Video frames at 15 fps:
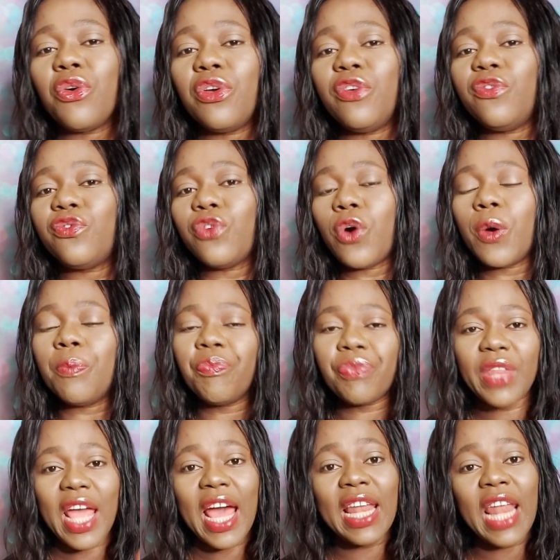going for
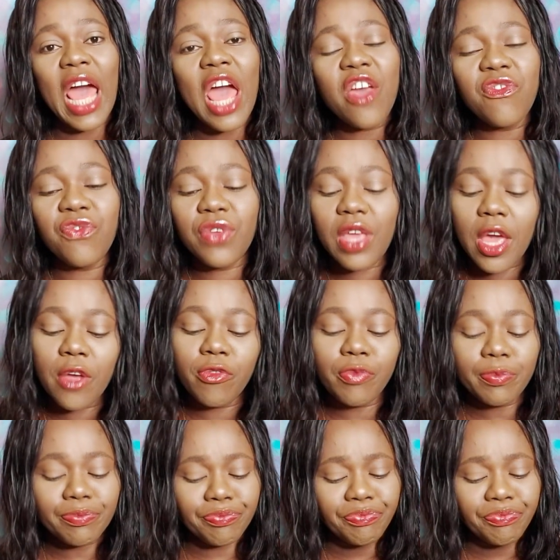an IVF.